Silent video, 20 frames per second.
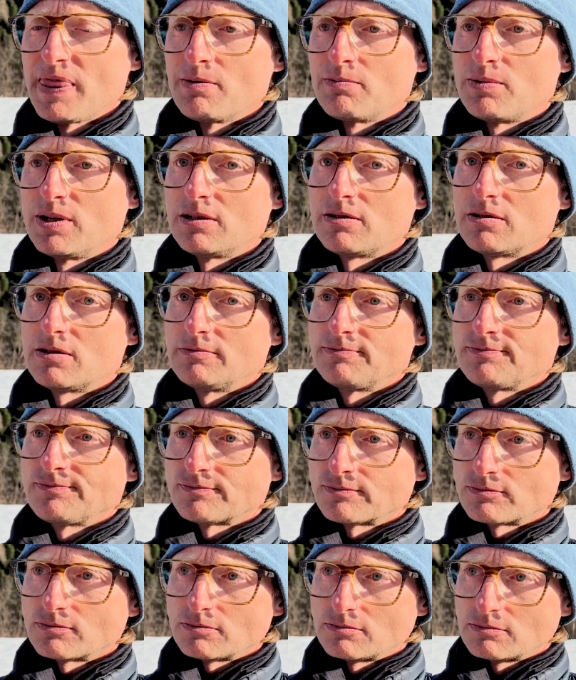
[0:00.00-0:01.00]
But
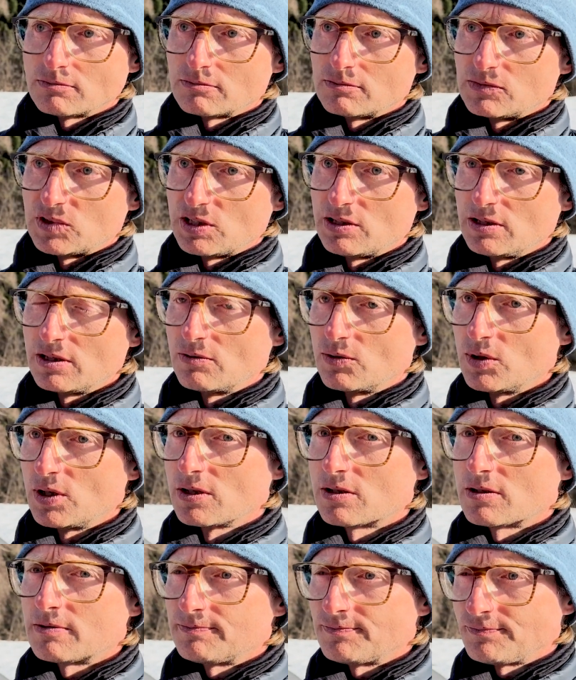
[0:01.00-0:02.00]
the thing
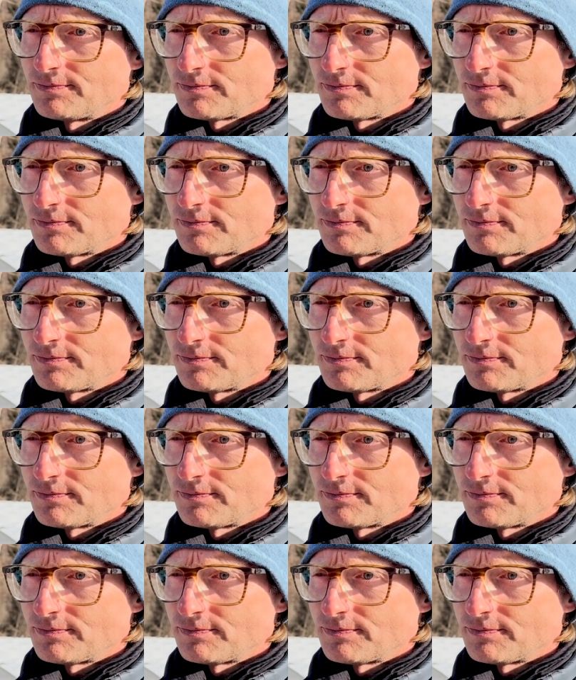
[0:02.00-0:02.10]
was,